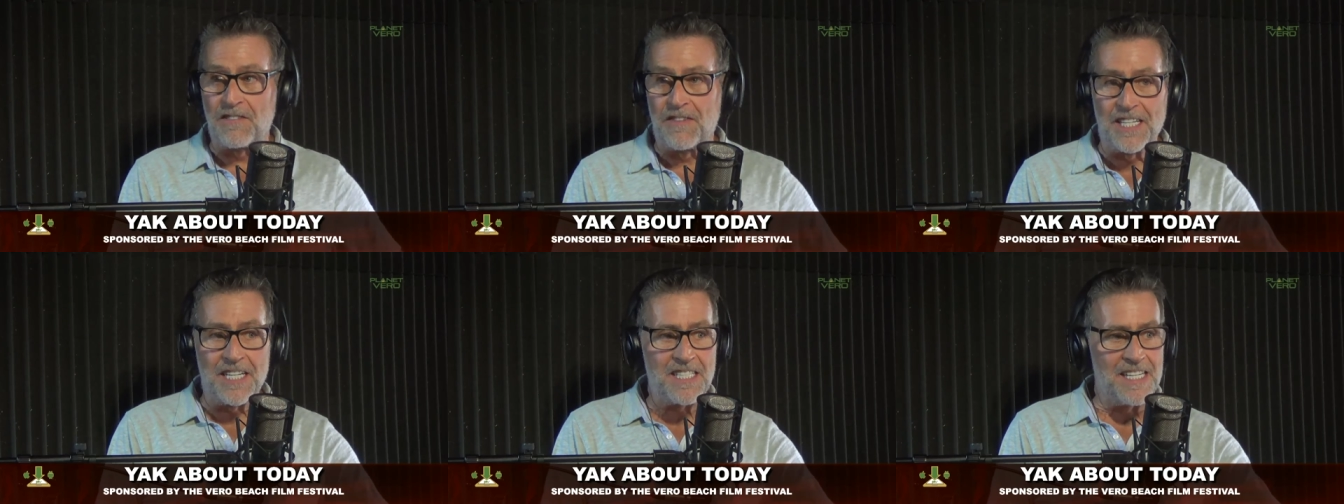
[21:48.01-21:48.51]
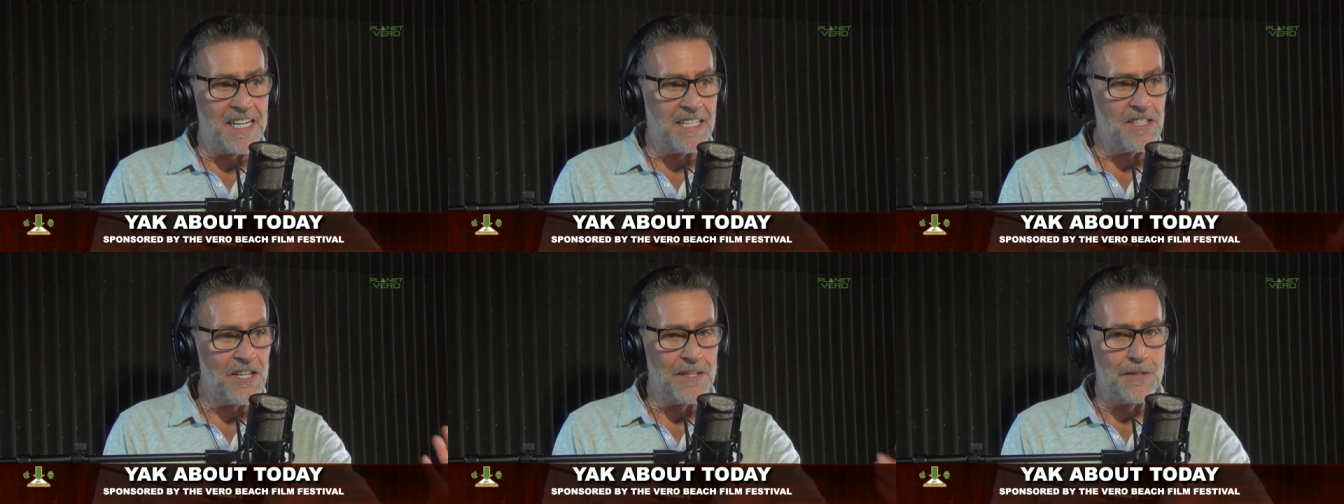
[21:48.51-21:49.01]
for listening
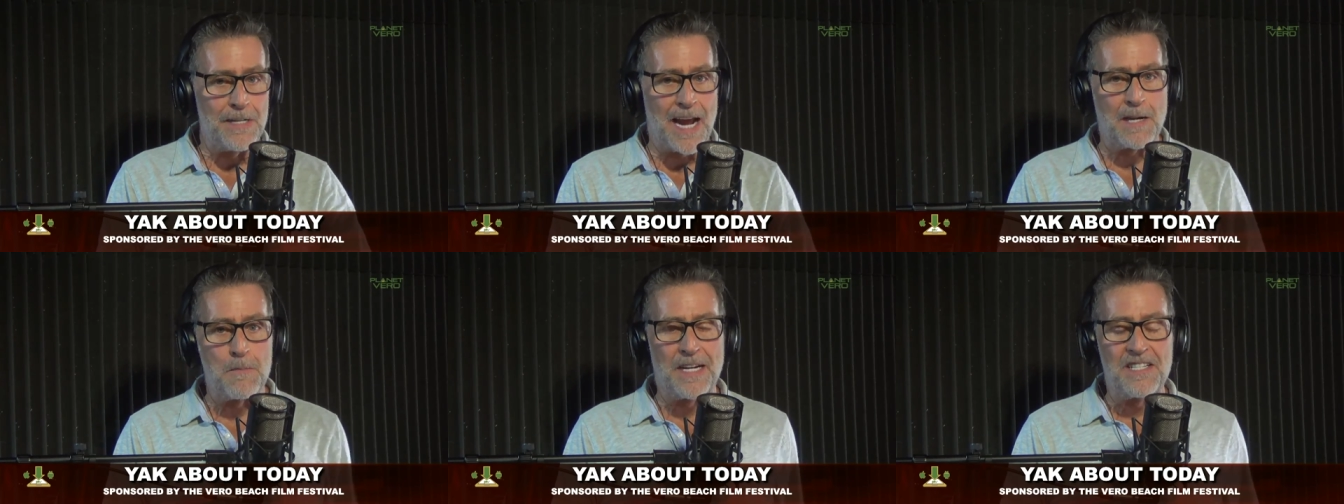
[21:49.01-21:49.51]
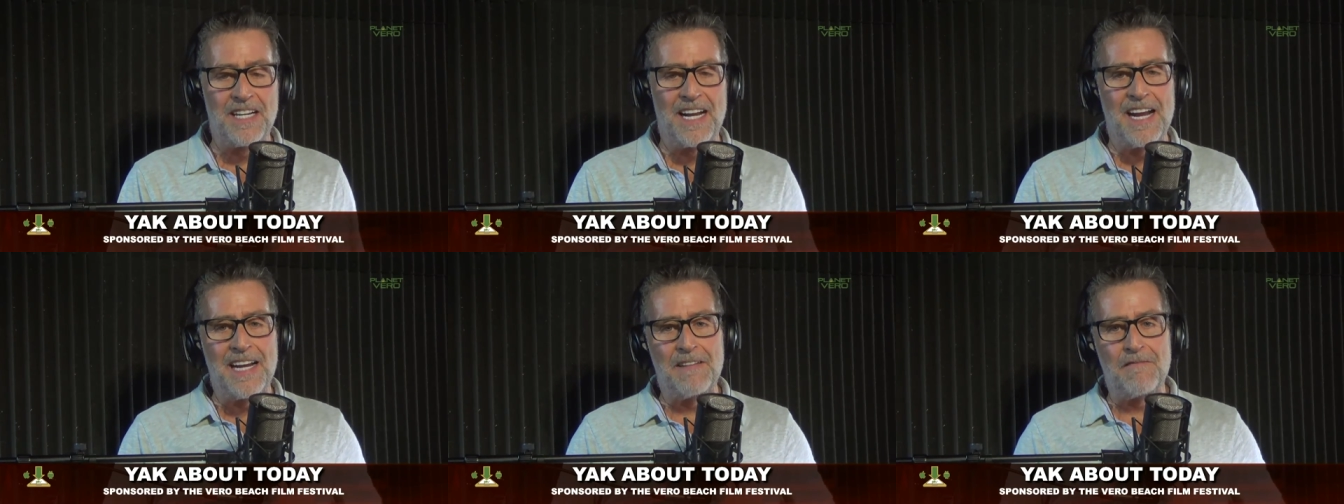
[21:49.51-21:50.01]
to Yak About
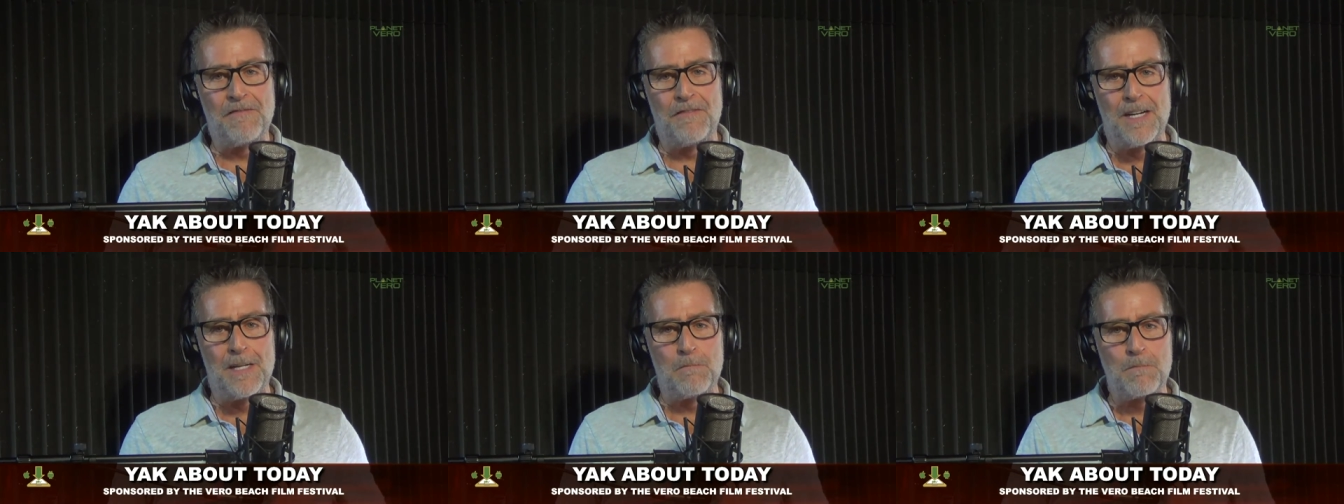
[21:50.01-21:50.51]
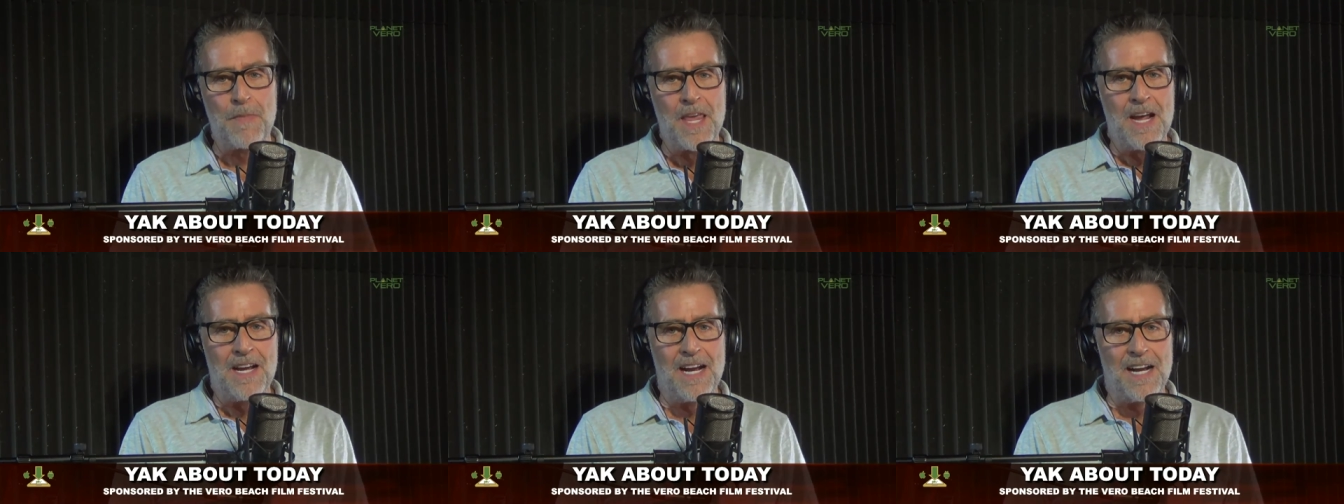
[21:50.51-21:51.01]
Today and Film.
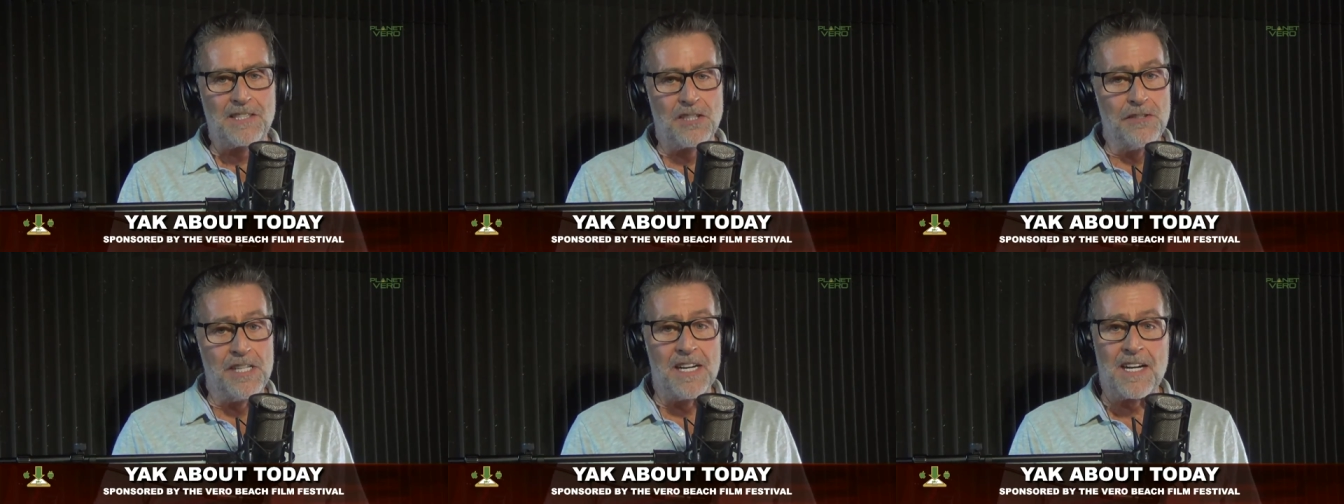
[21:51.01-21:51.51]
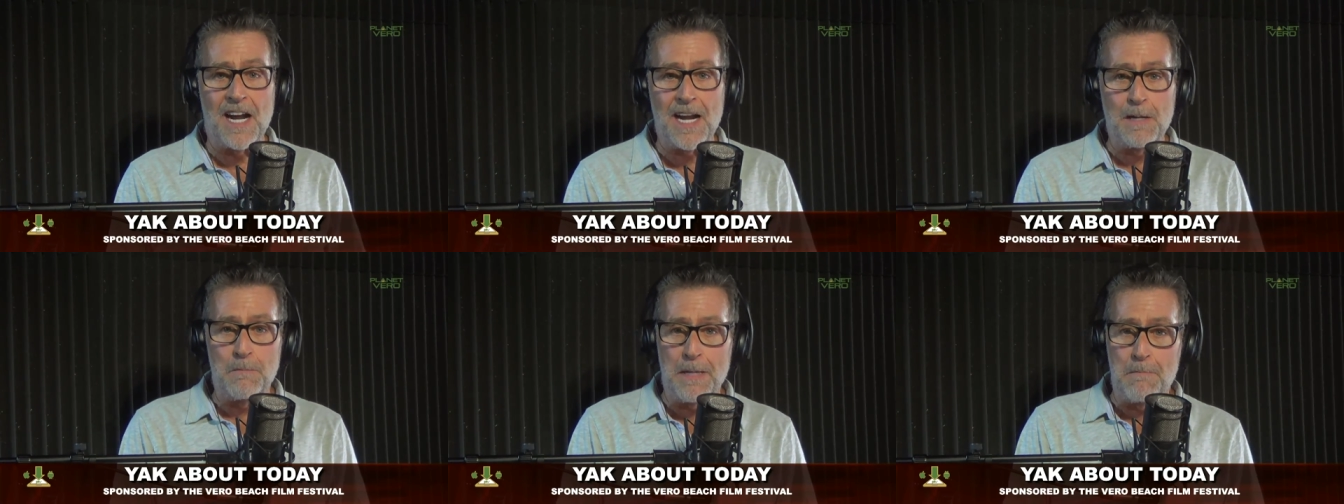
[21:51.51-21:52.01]
Susan and I
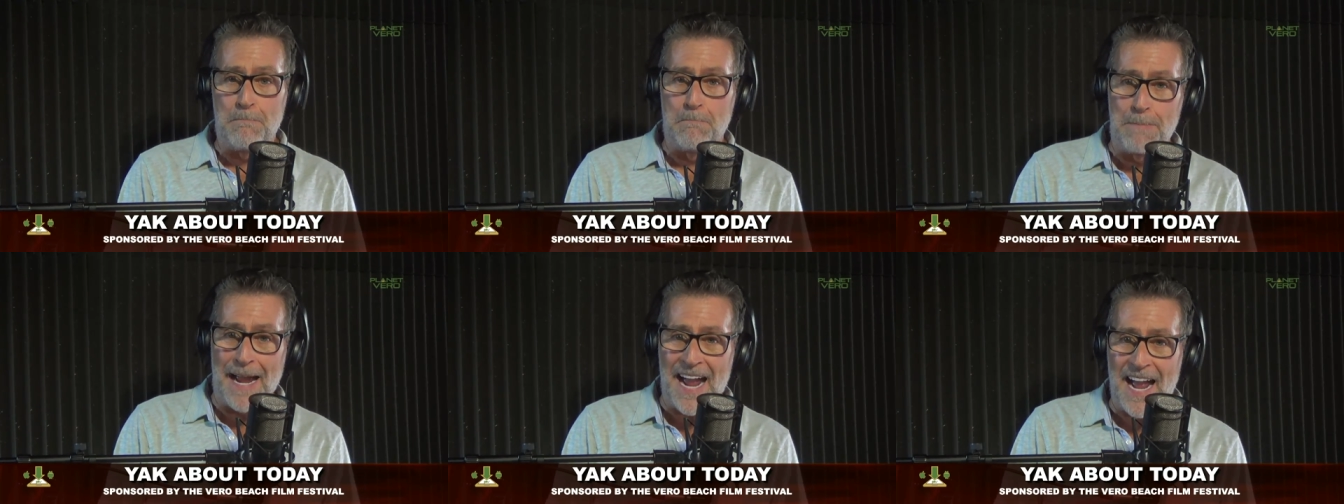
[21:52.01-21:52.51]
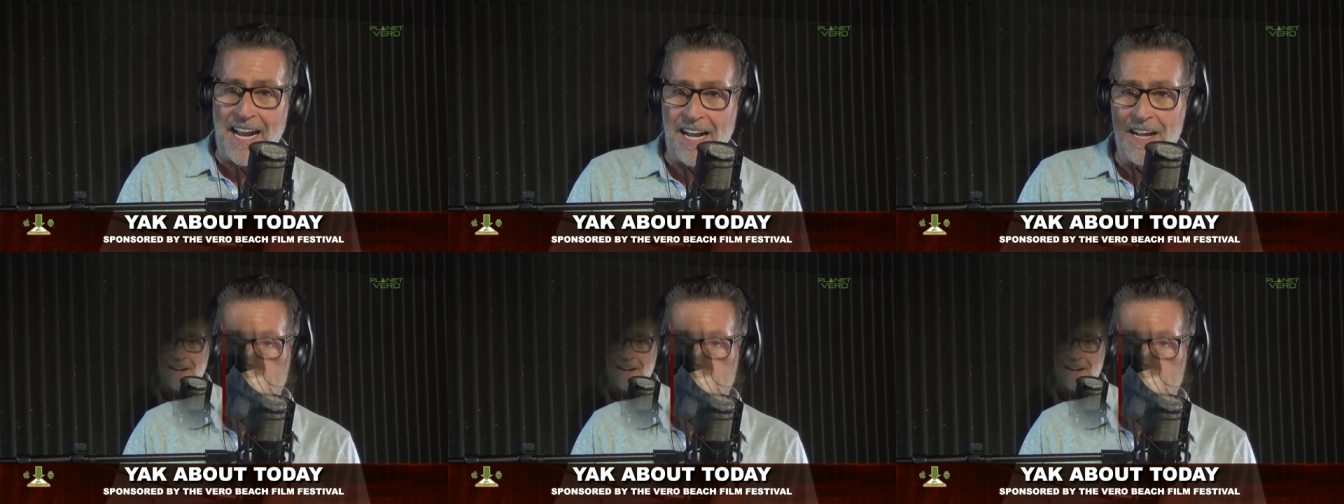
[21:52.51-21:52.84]
will be back